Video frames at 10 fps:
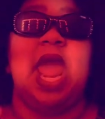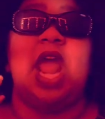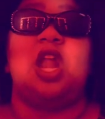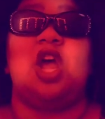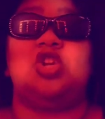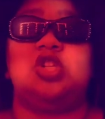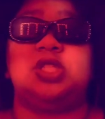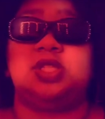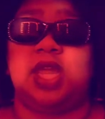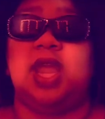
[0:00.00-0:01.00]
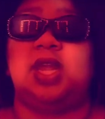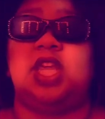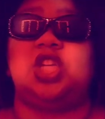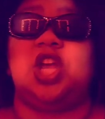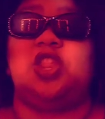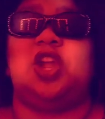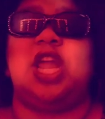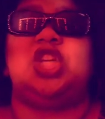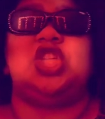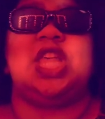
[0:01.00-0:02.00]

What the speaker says: and understand each other and just